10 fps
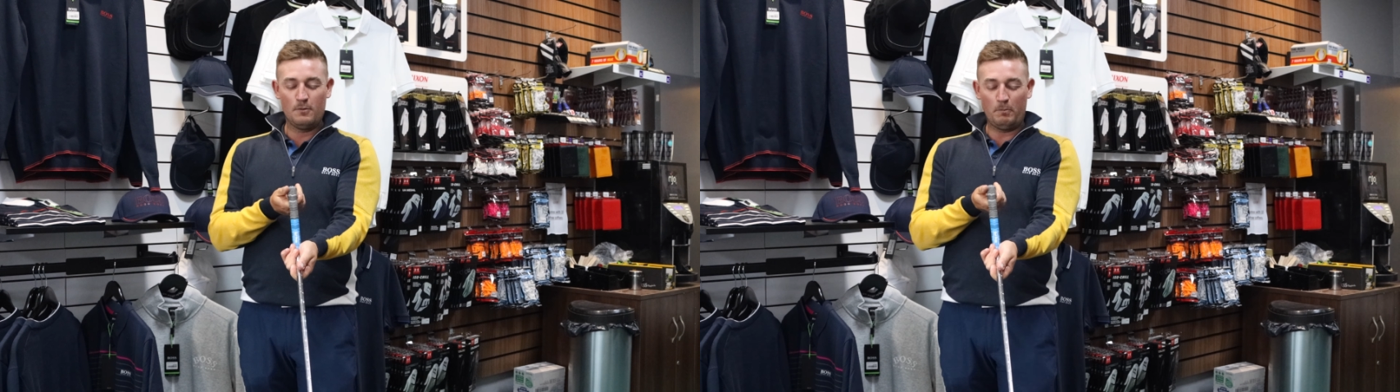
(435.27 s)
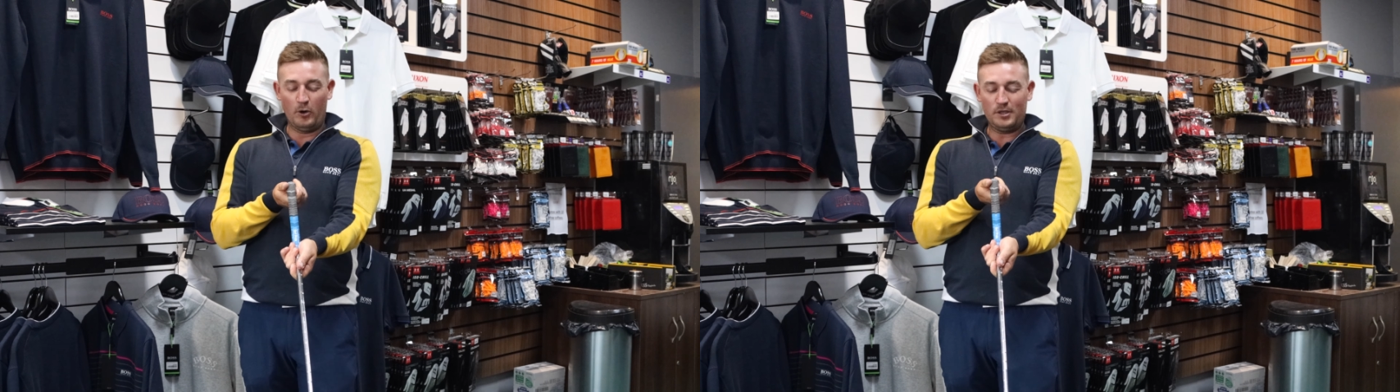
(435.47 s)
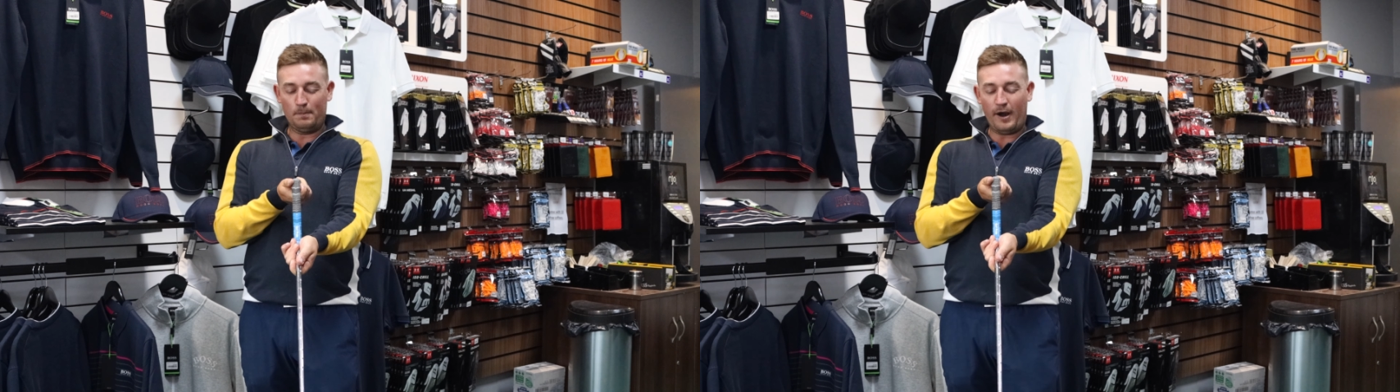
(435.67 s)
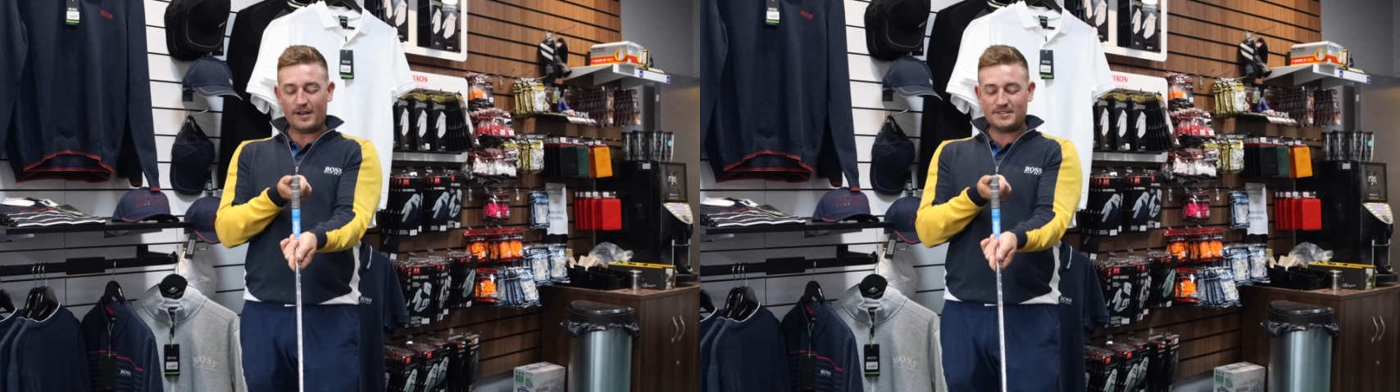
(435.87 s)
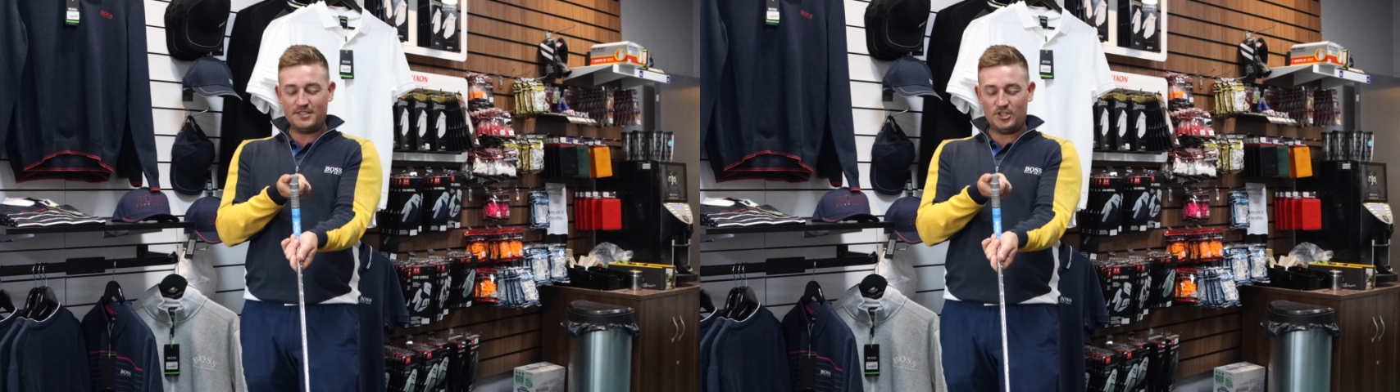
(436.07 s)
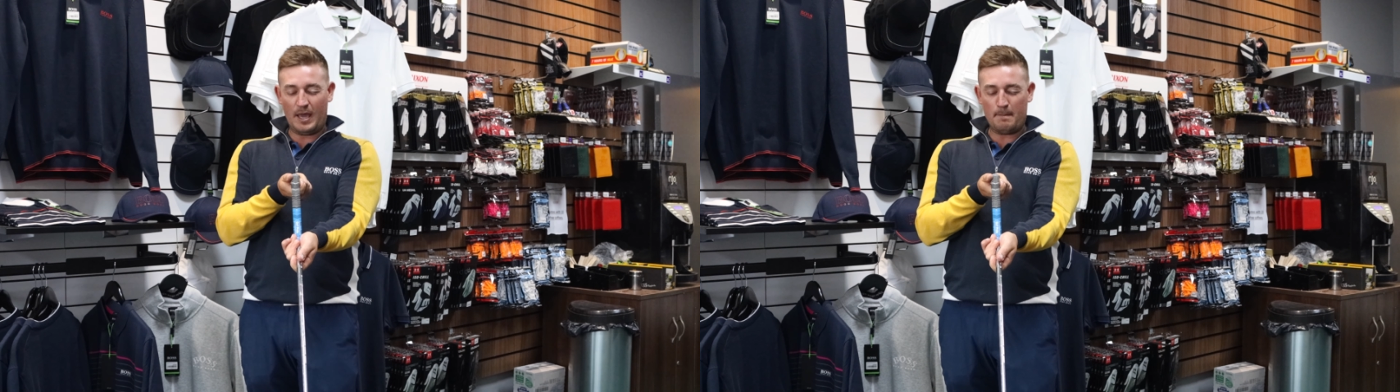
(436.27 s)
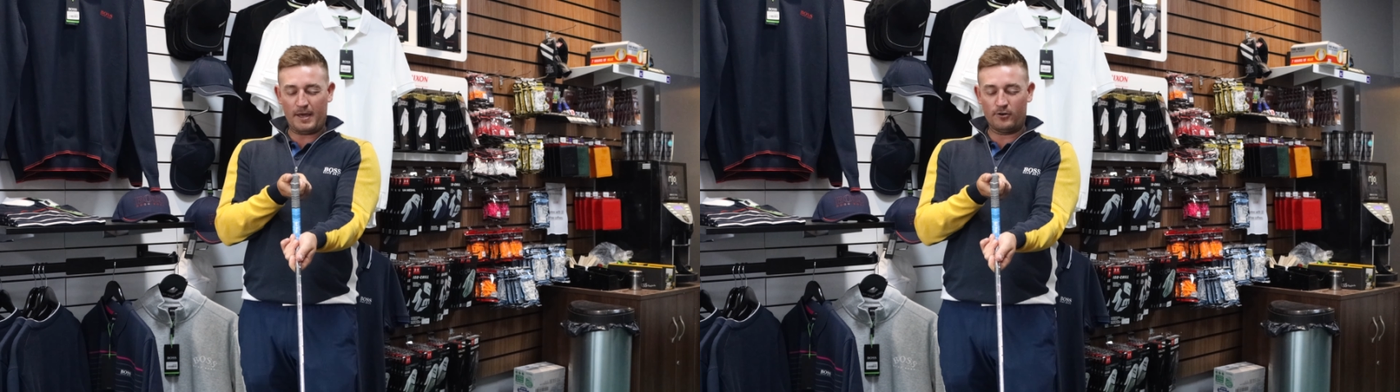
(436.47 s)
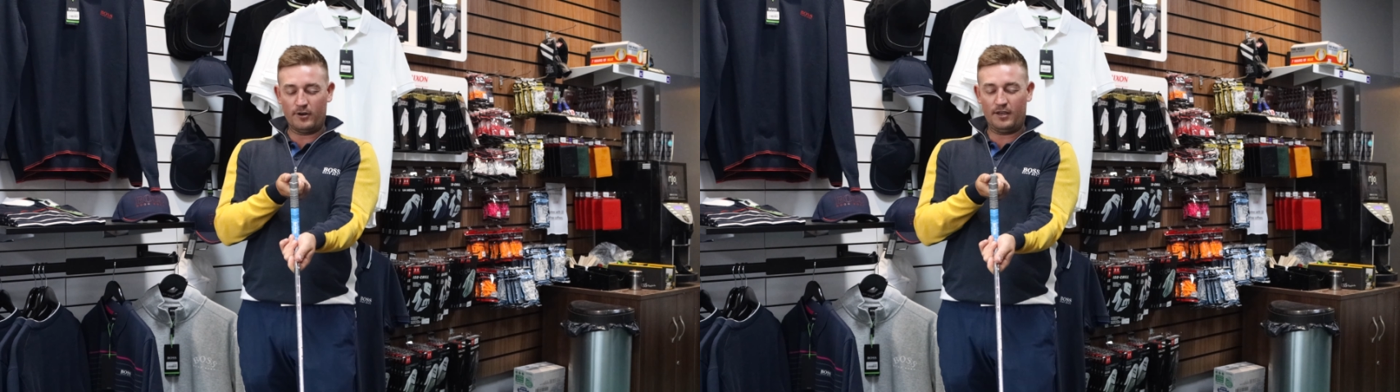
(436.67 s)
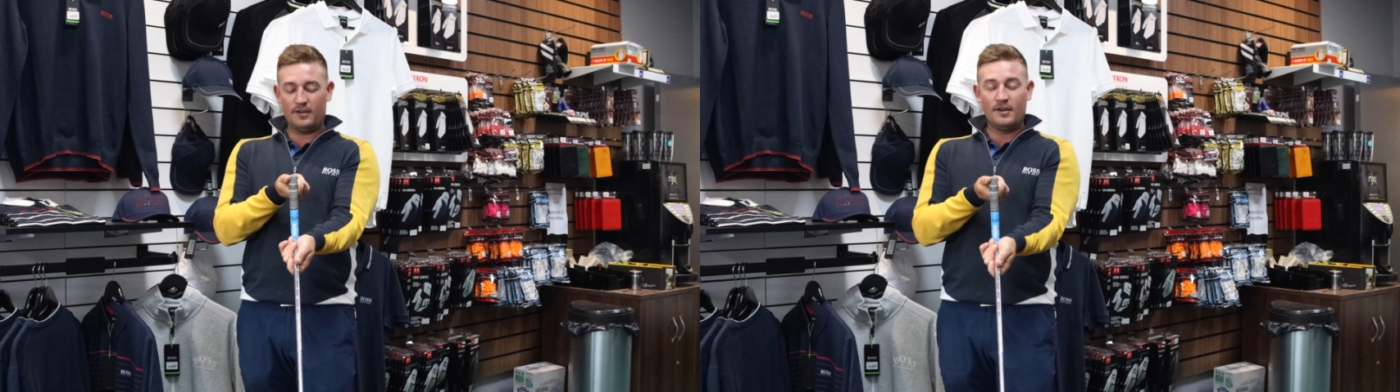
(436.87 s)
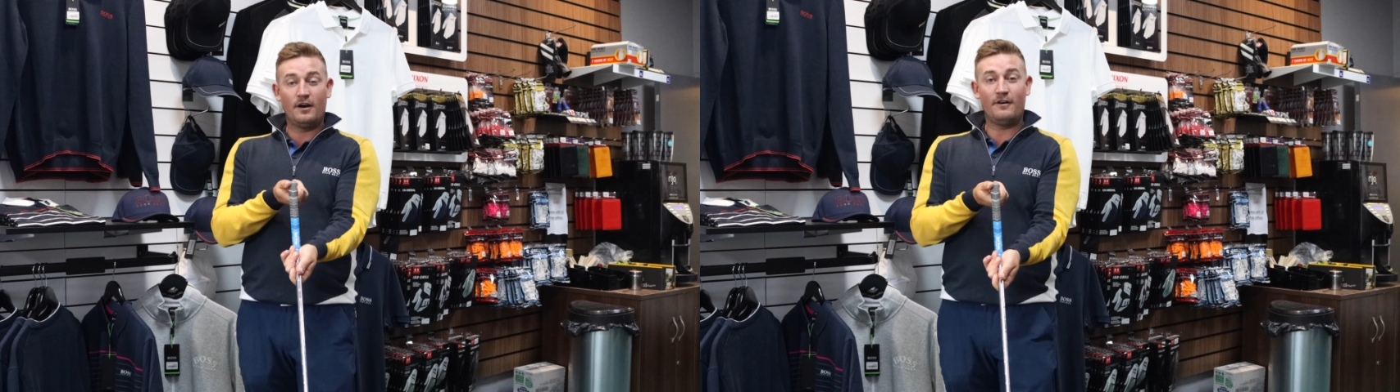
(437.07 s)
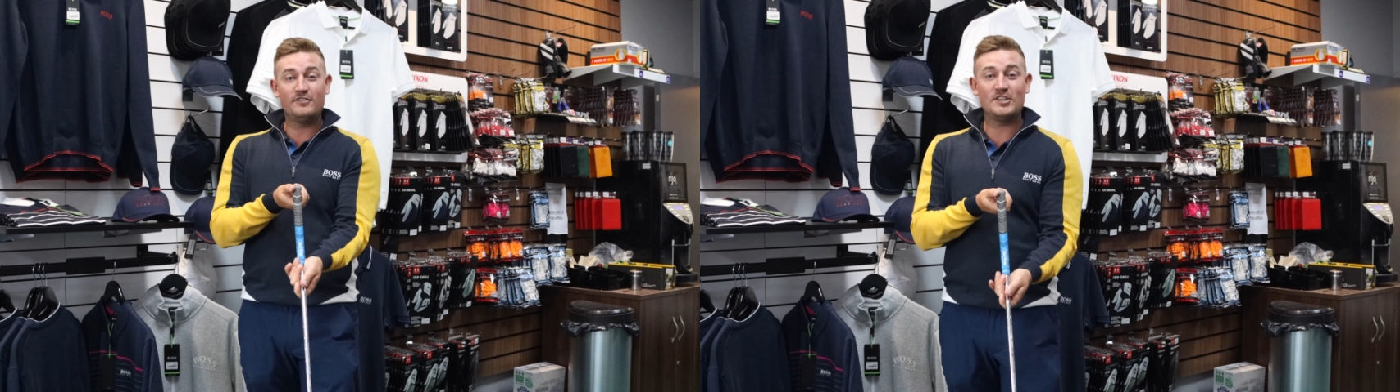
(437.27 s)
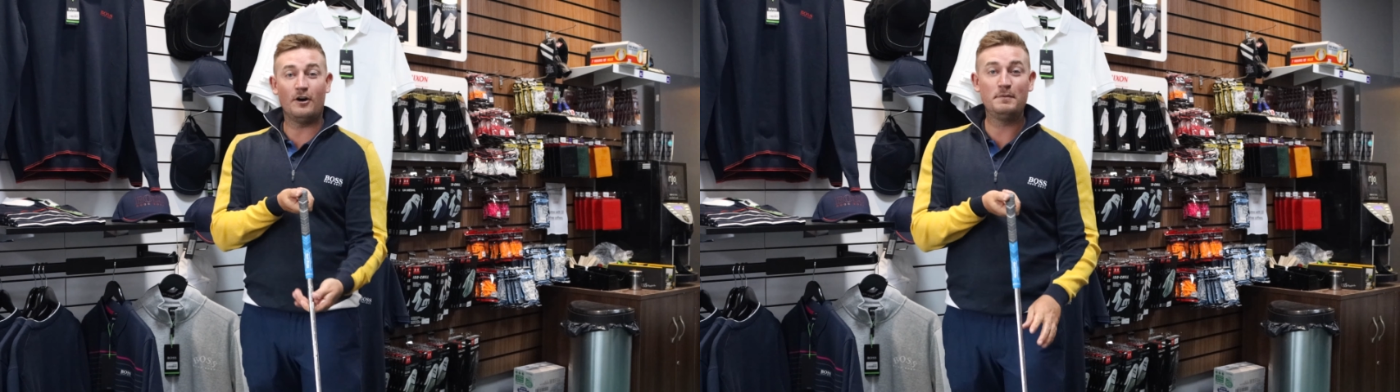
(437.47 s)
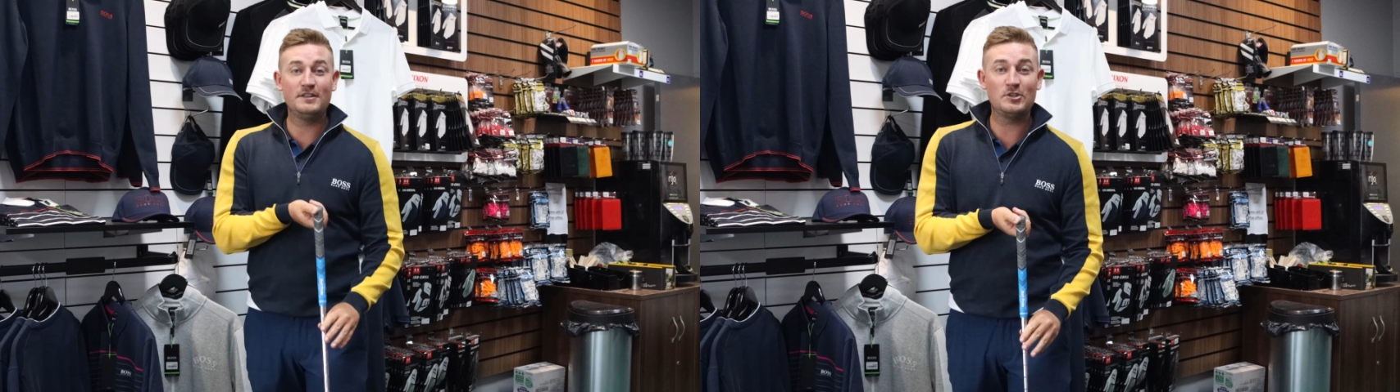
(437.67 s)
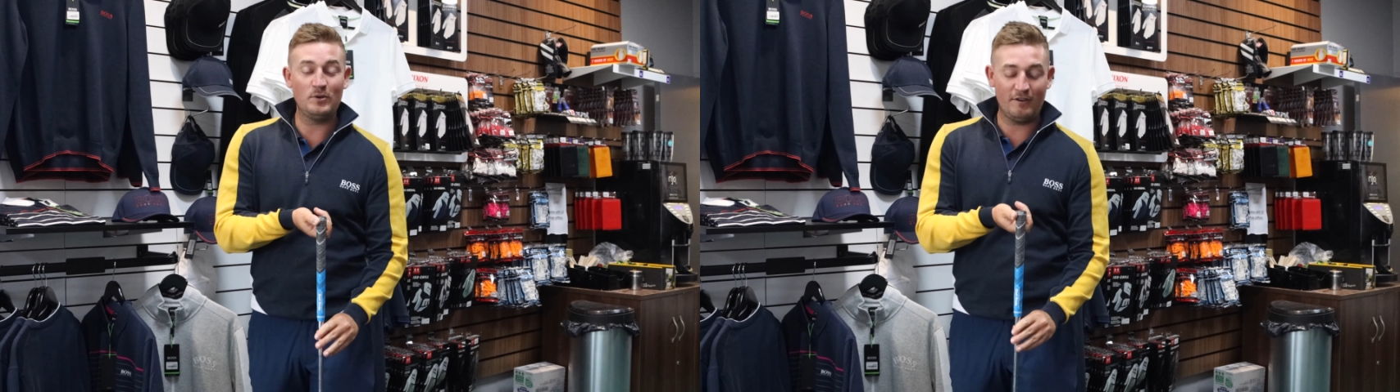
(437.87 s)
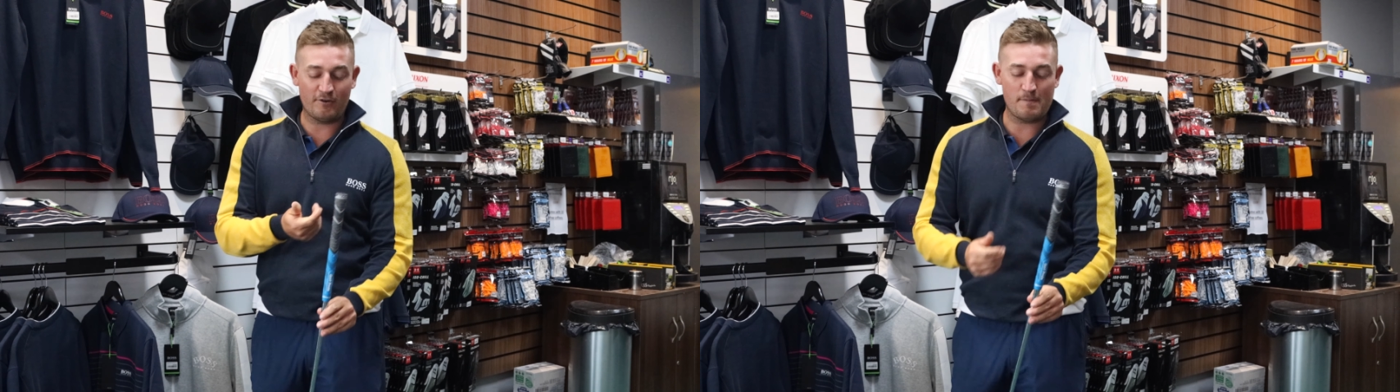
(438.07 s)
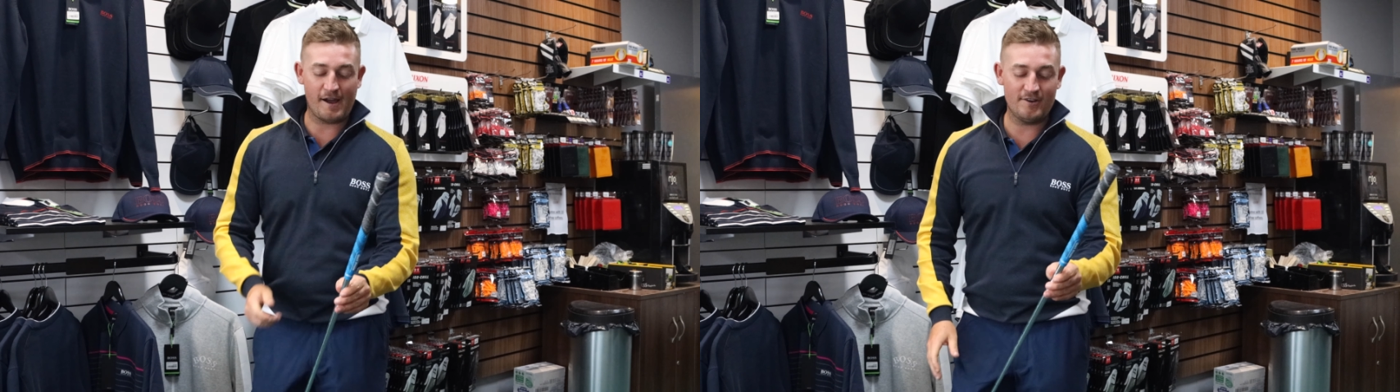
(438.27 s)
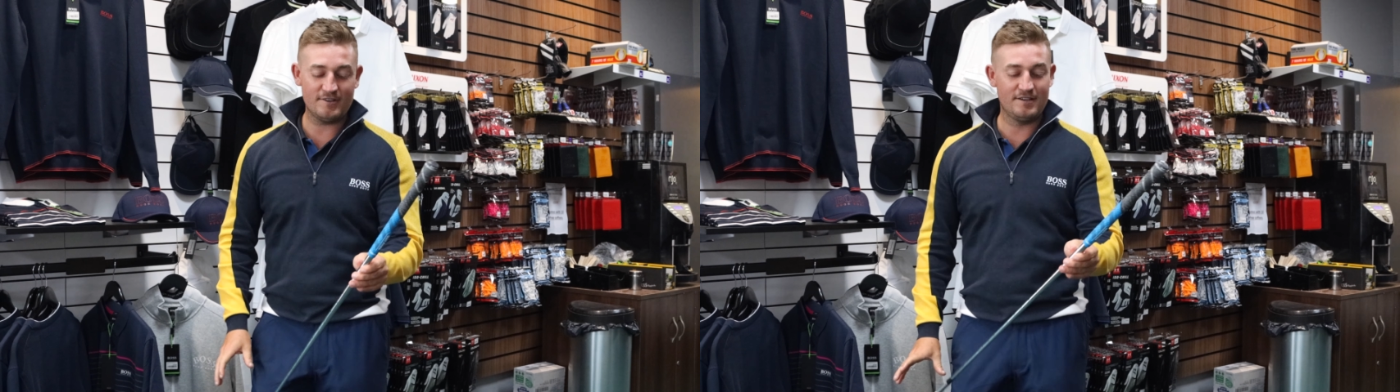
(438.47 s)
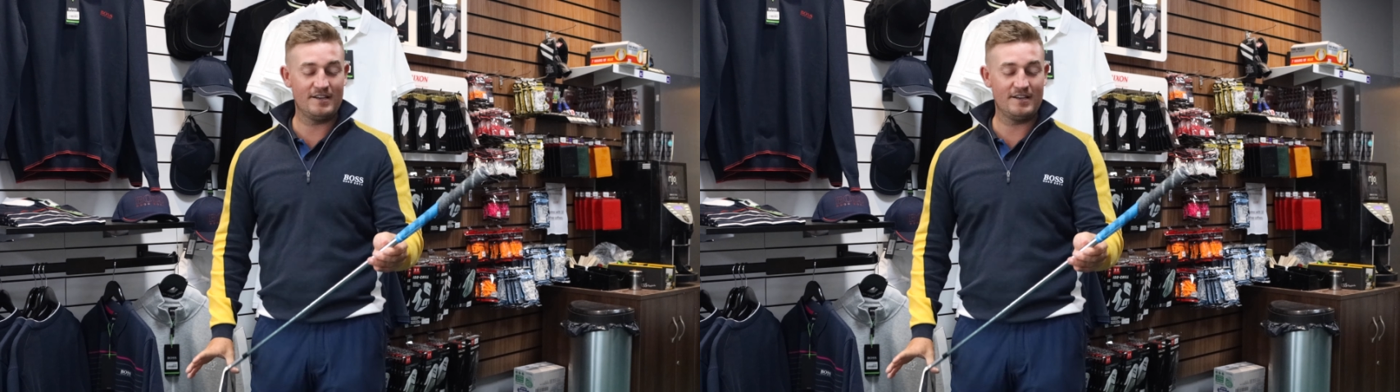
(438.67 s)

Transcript: But you practice, you get better at it. Obviously, I've been doing it for about